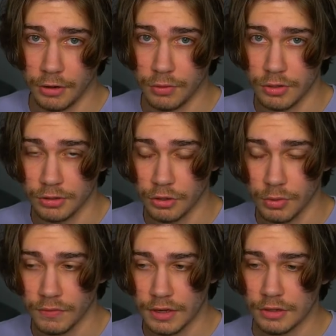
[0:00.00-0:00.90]
known you can do
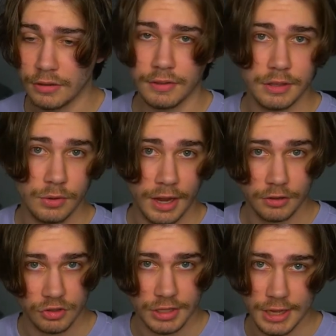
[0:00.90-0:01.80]
in VHS that you
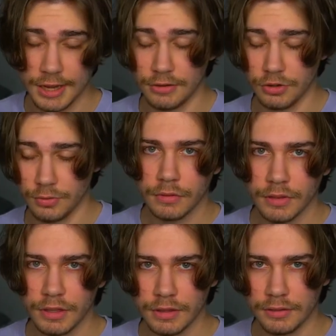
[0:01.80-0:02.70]
actually can do.
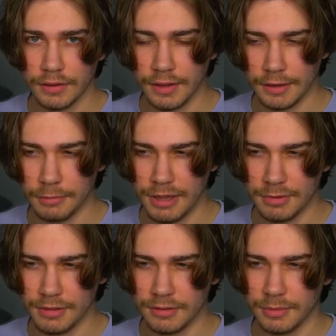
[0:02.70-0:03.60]
Think of these as like
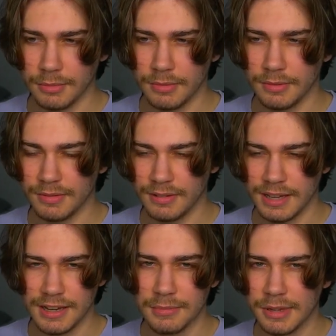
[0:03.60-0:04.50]
maybe some
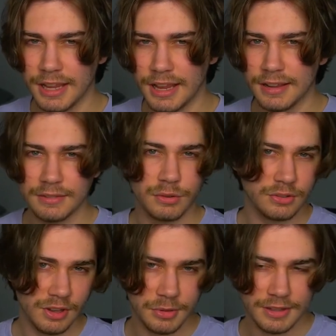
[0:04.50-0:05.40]
hidden mechanics for
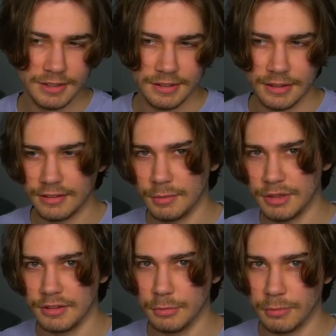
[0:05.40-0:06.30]
some of these, and some of
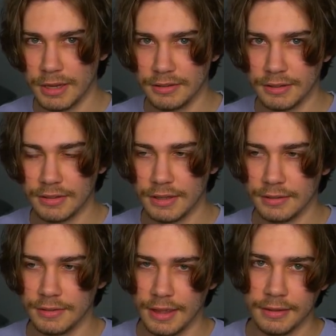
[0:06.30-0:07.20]
these are more basic
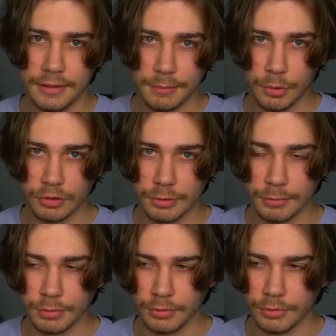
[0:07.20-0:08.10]
things that most
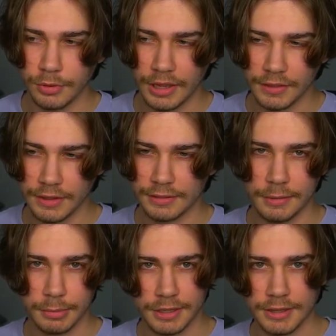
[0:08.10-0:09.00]
people, I think,
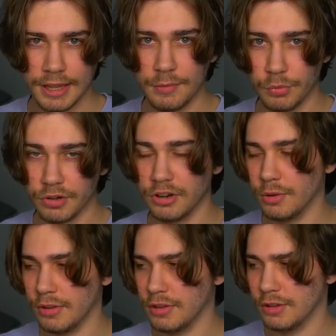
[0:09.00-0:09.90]
that play the game would
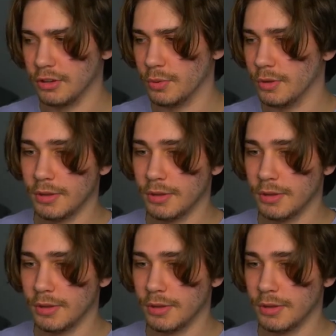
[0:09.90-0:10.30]
know that you can do,